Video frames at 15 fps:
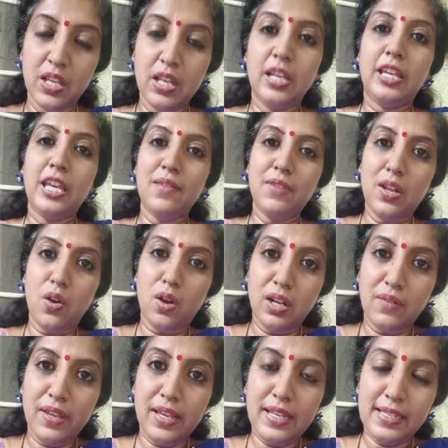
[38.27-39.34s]
He will
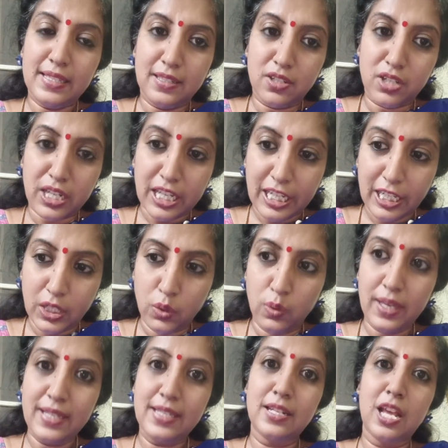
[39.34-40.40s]
always try to
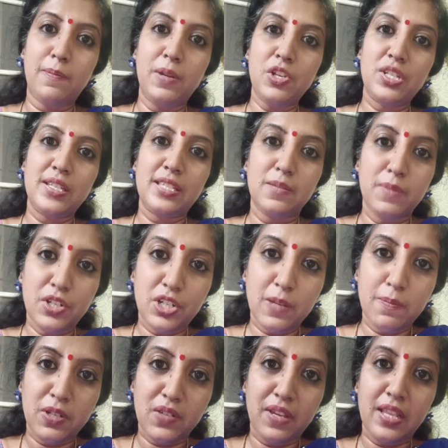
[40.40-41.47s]
establish the symmetry
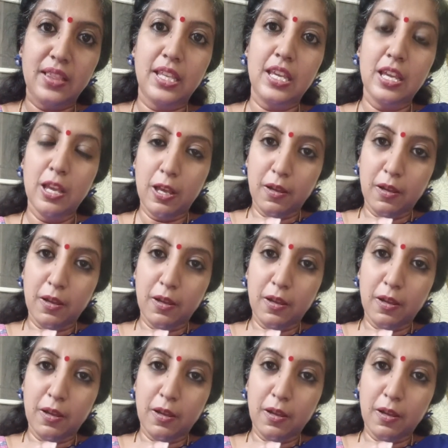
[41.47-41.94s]
between the